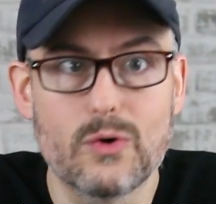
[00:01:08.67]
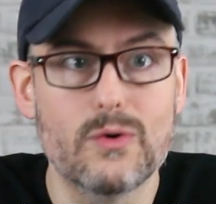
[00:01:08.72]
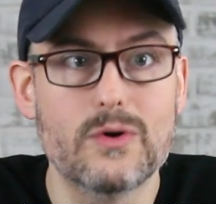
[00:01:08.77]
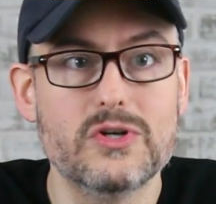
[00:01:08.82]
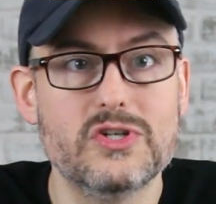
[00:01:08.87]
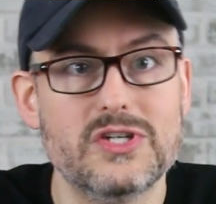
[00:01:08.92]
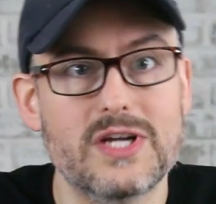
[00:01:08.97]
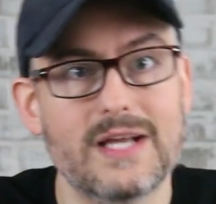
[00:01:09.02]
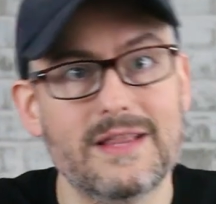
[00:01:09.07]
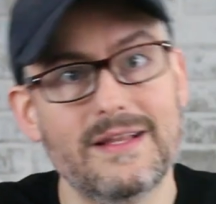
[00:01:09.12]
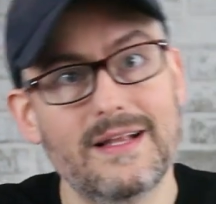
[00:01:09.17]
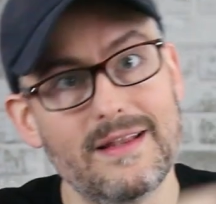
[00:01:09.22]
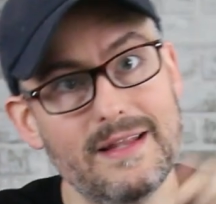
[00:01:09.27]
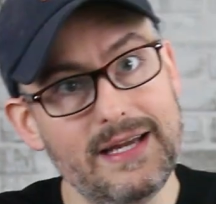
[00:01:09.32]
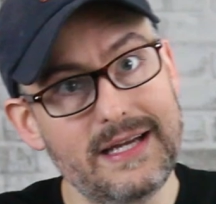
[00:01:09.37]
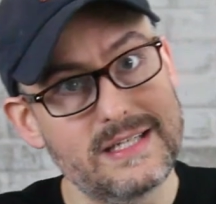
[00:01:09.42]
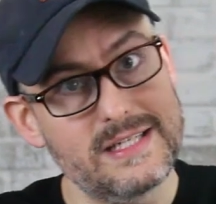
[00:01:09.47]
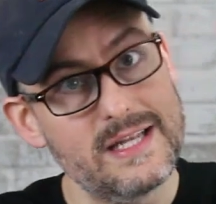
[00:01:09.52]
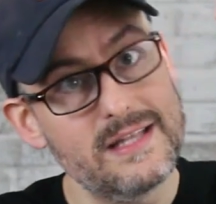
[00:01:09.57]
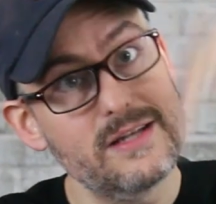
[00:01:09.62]
or check the
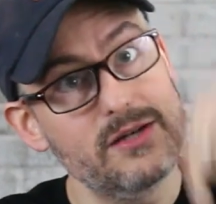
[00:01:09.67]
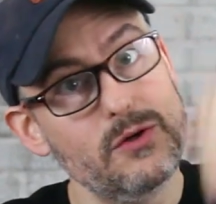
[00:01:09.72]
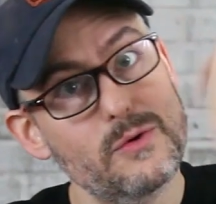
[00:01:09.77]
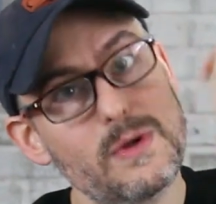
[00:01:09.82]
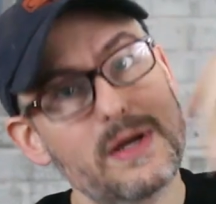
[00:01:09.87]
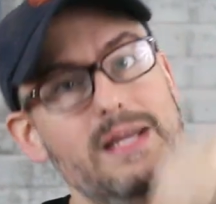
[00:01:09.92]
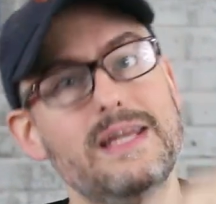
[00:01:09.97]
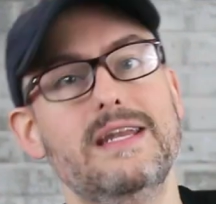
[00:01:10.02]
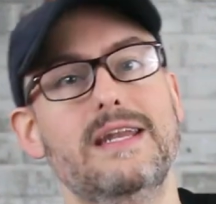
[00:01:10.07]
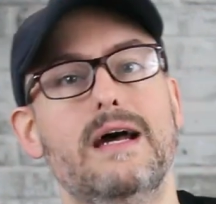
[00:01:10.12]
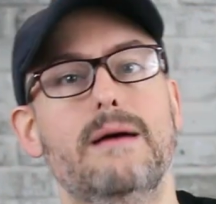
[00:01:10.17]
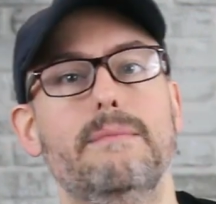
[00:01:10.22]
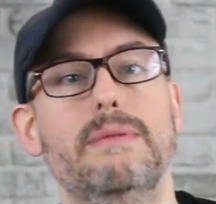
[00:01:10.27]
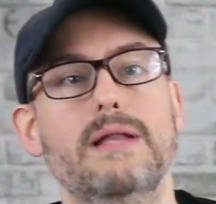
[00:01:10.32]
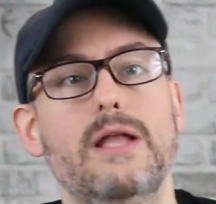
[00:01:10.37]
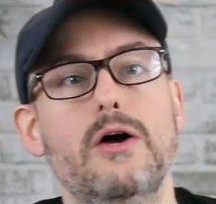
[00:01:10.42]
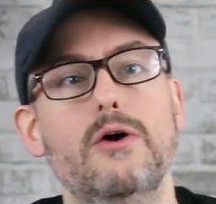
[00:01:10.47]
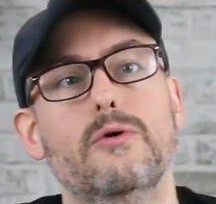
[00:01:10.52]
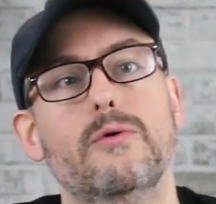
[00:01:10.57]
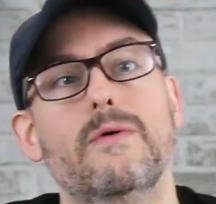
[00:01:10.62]
links in the doohickey down
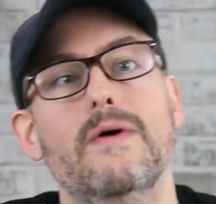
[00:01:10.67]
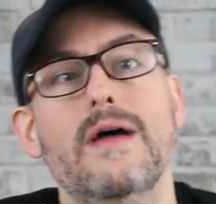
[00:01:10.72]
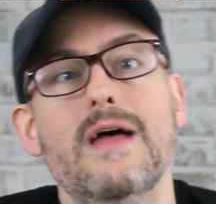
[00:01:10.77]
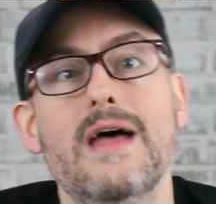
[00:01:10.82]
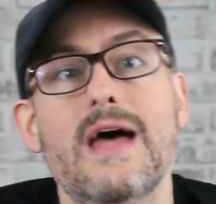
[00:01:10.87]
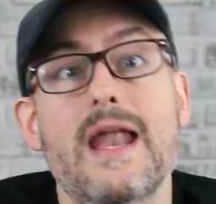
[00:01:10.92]
below.